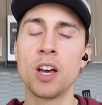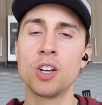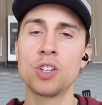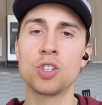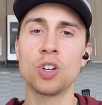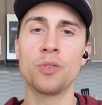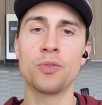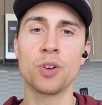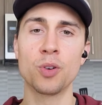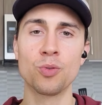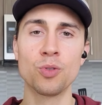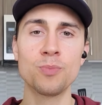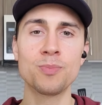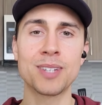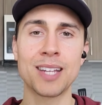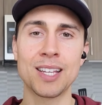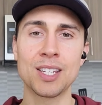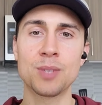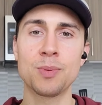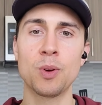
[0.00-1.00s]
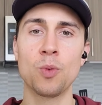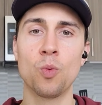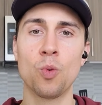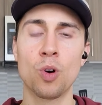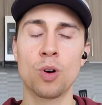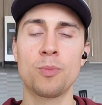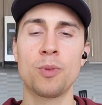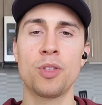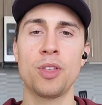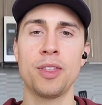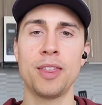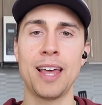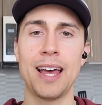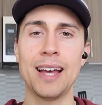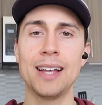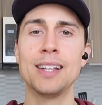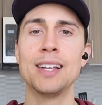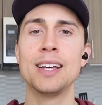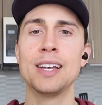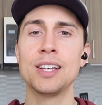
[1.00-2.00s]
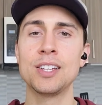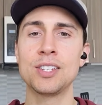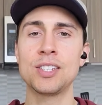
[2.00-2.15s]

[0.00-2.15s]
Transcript: So if your room tends to be warmer than that,